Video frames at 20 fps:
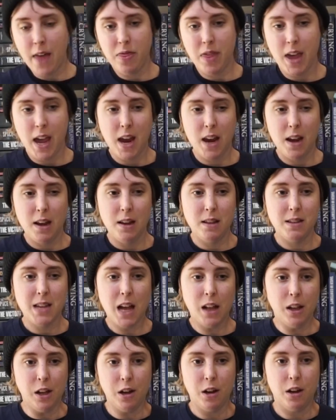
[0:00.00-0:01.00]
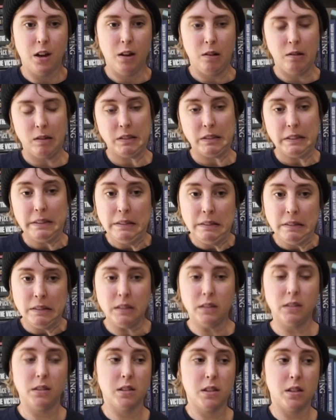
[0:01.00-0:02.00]
And they tell her,
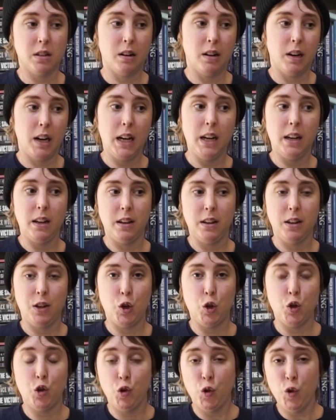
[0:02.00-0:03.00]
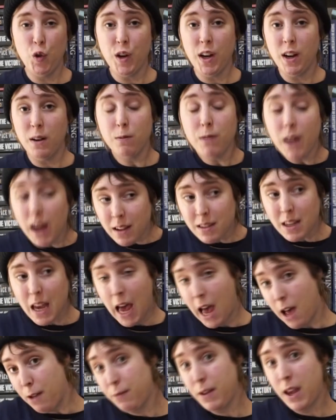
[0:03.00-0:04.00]
sorry, you do in fact
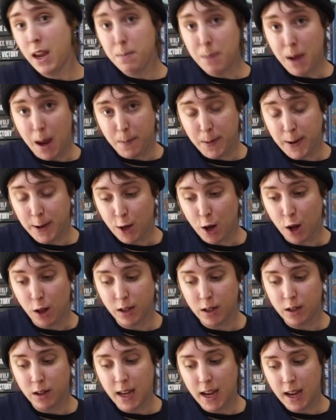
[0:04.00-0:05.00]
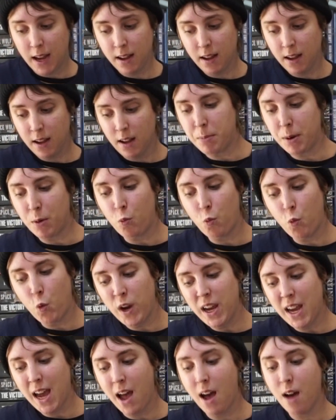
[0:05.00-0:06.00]
have a baby girl in there, but
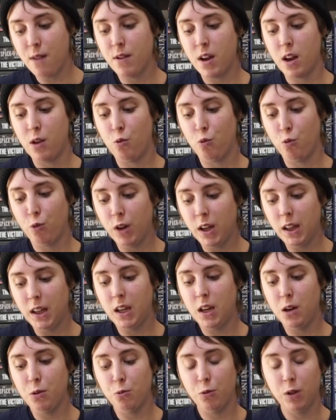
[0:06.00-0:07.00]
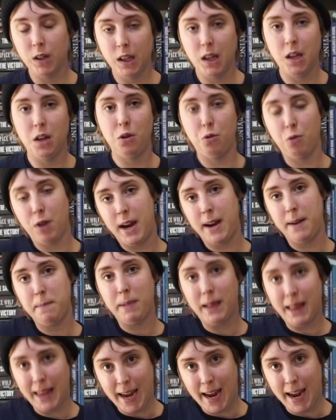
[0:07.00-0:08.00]
we have a really, really great
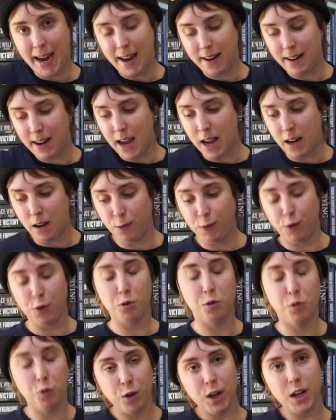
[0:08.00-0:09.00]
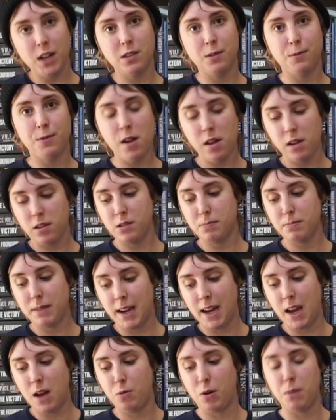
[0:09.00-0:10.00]
plan. And if you agree to follow this
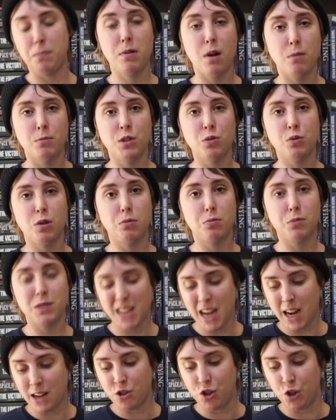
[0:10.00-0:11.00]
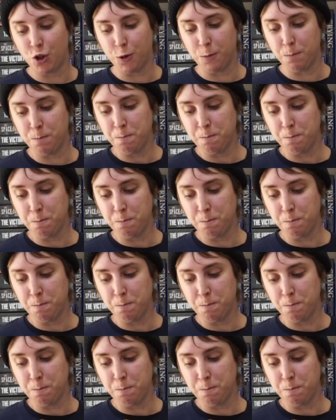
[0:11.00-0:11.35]
plan, we promise we will protect you.